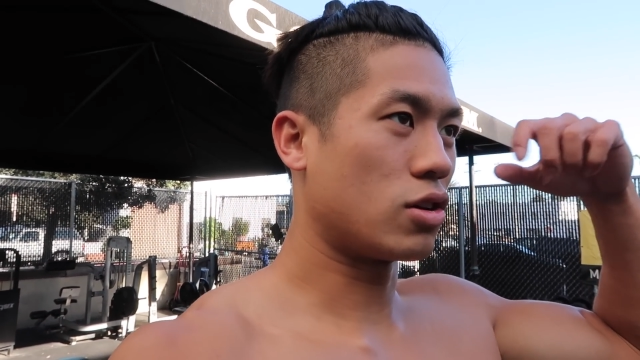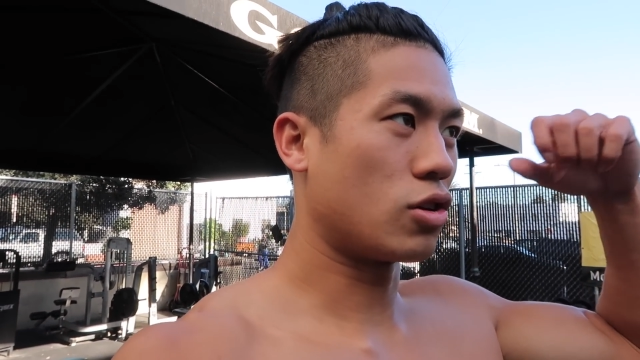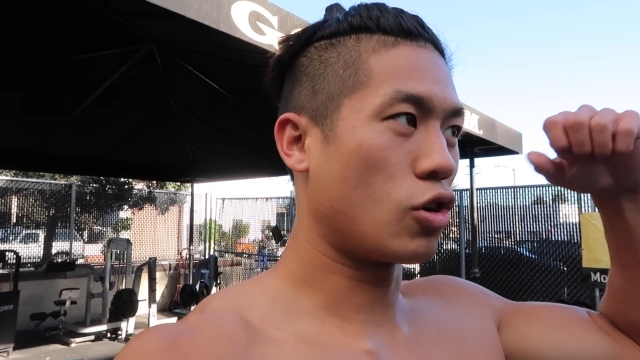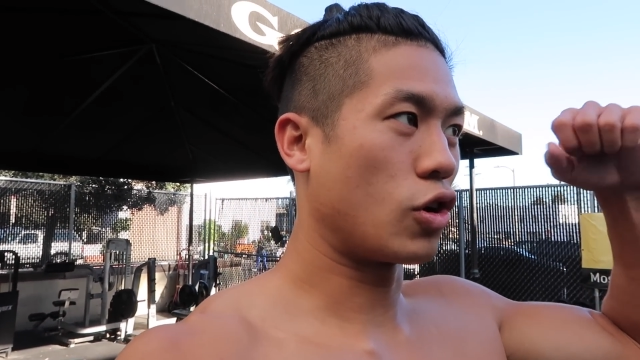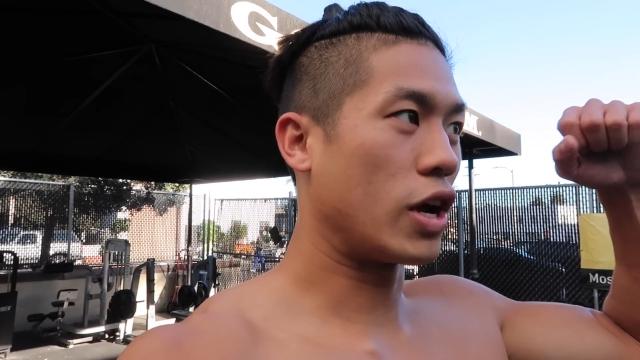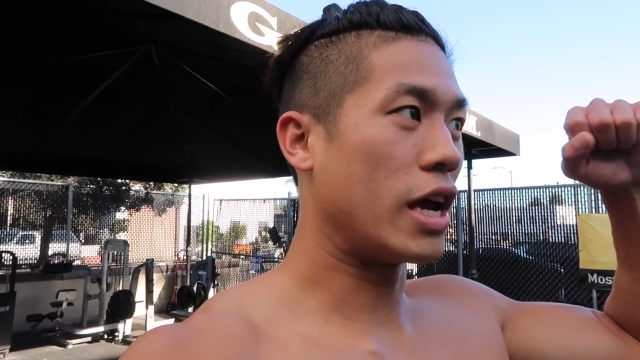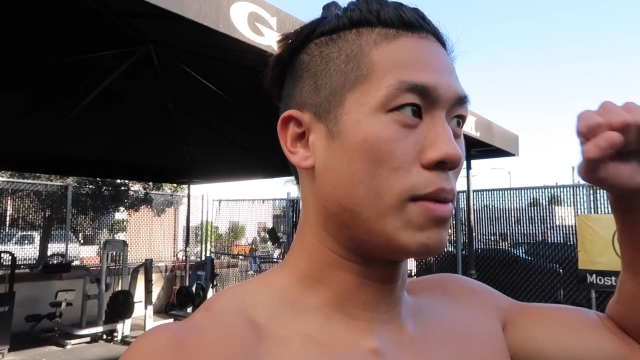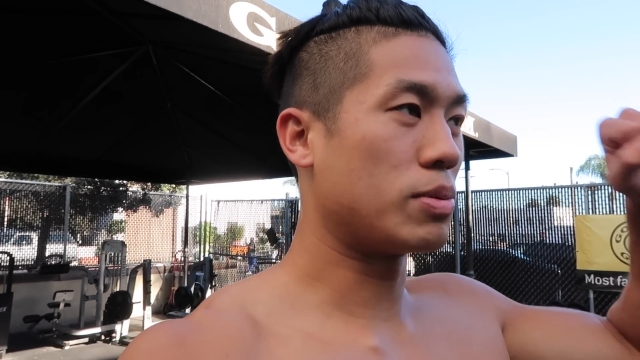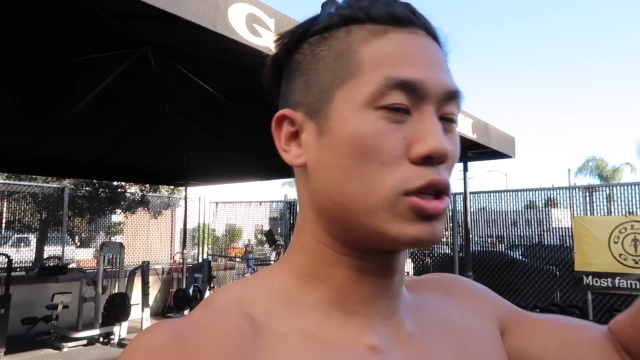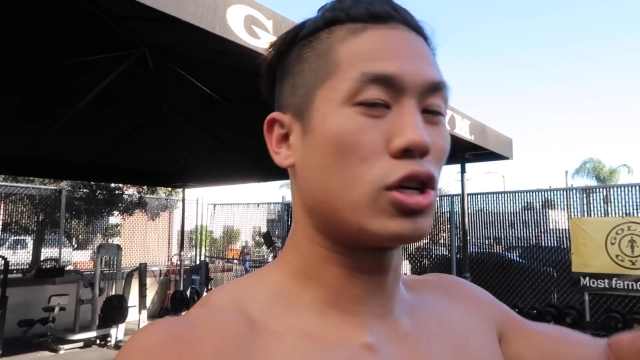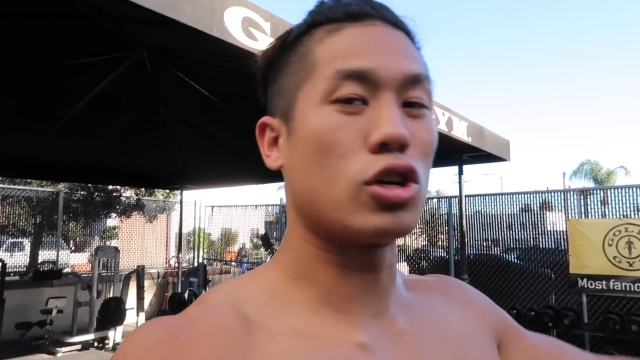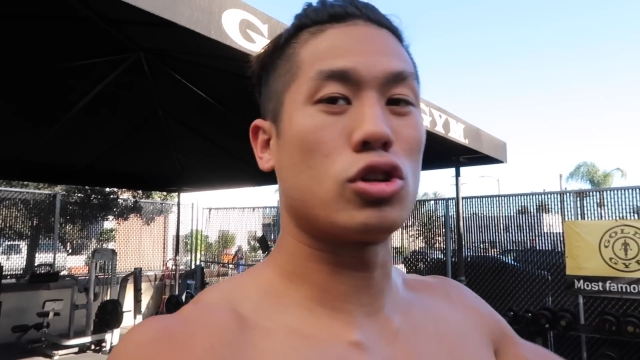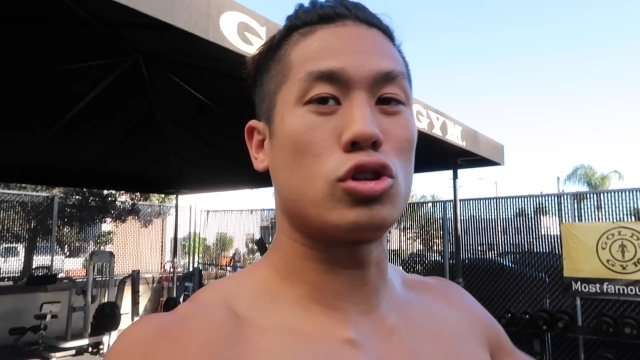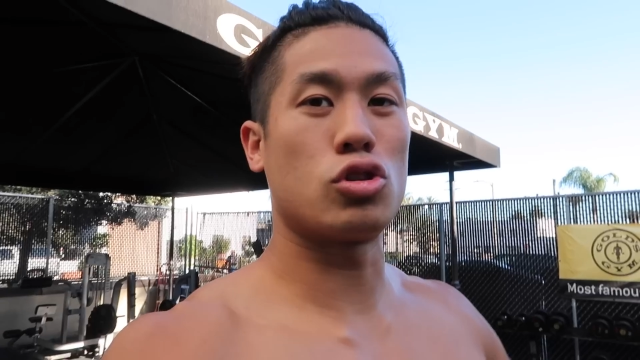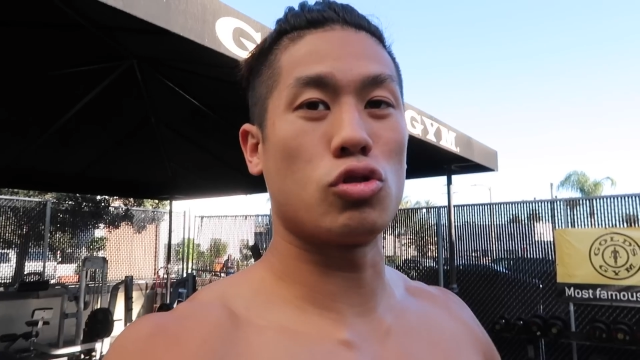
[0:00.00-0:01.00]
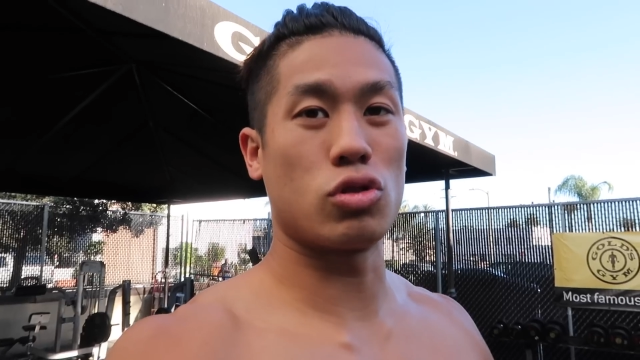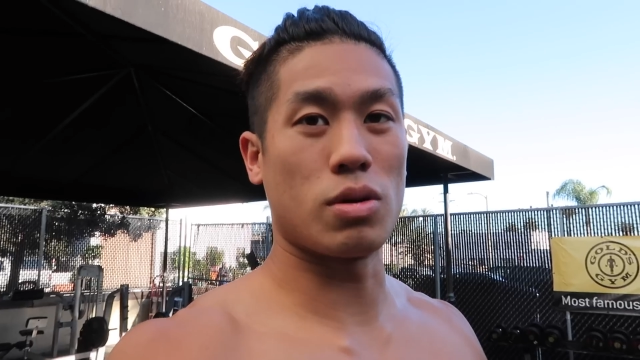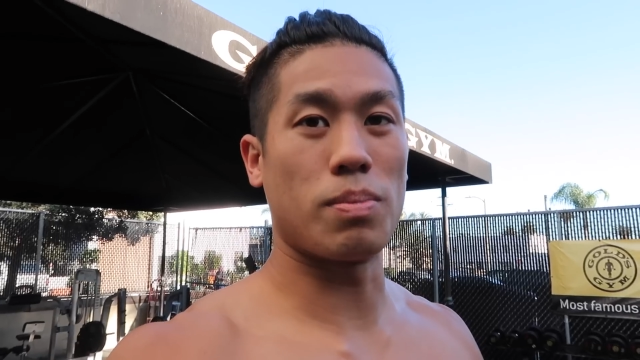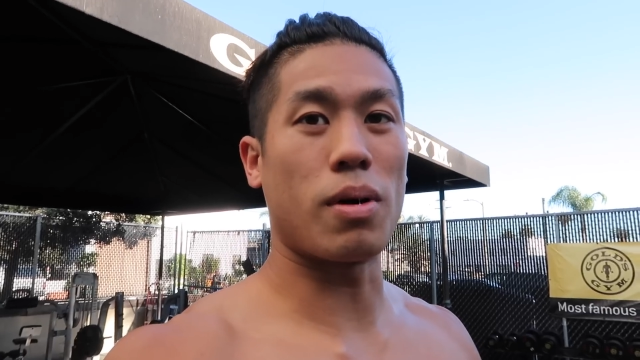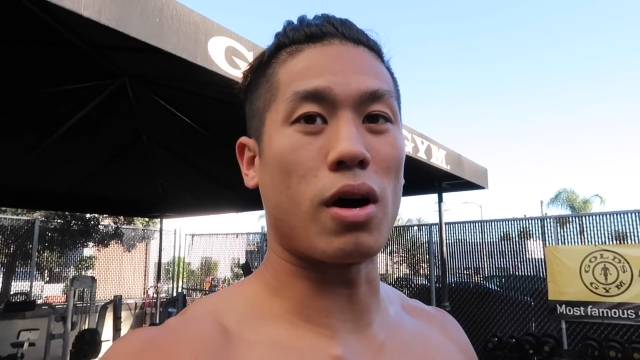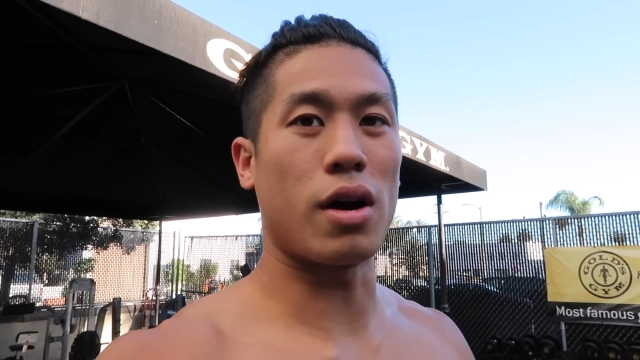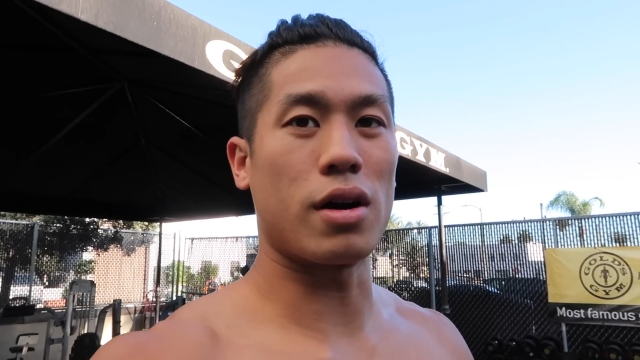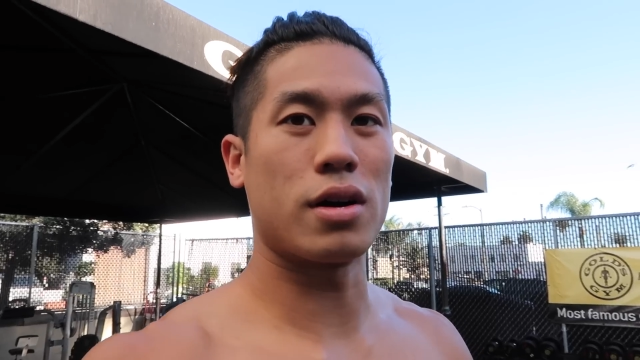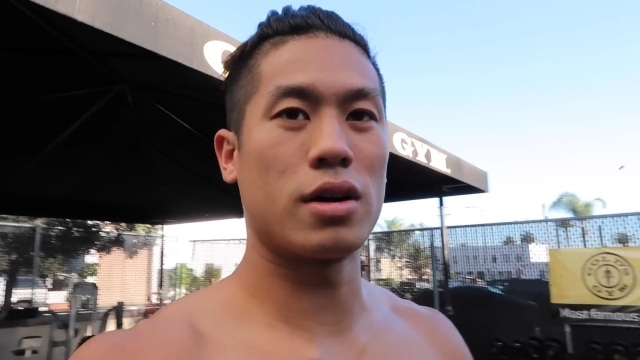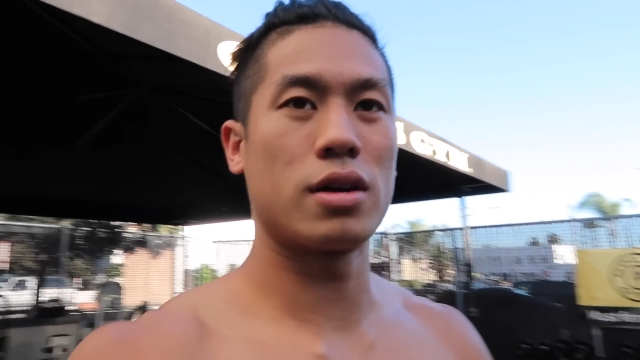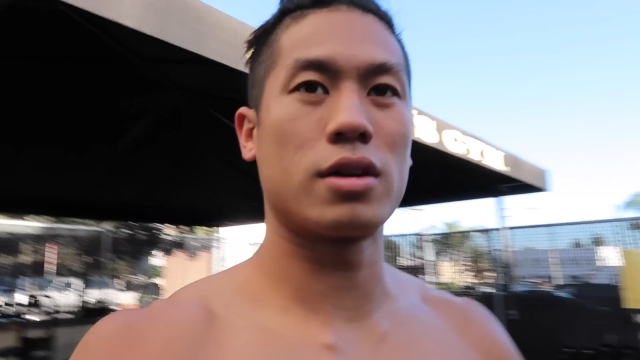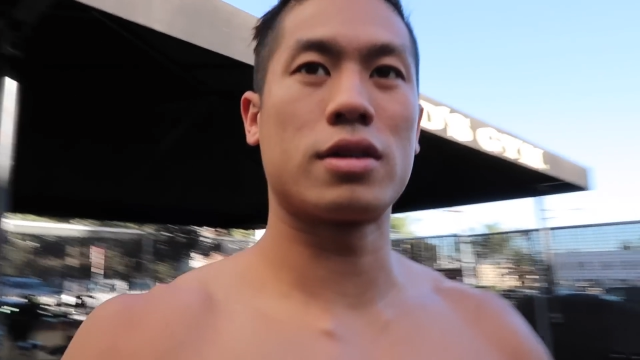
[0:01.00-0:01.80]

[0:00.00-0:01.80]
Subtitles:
your hips to the bar.